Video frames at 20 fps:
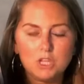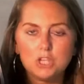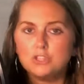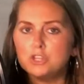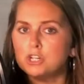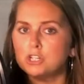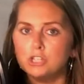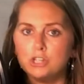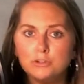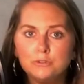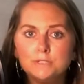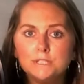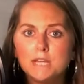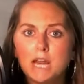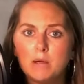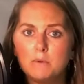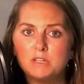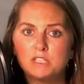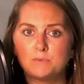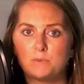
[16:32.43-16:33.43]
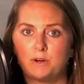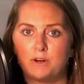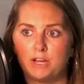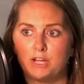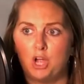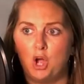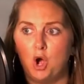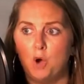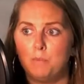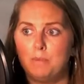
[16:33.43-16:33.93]
the clothes that I was
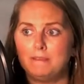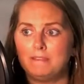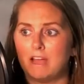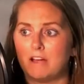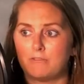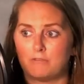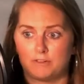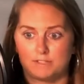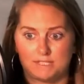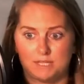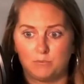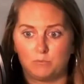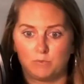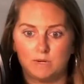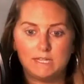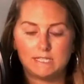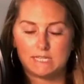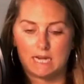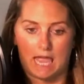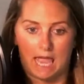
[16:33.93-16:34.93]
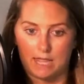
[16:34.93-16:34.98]
wearing, hoping that for some reason,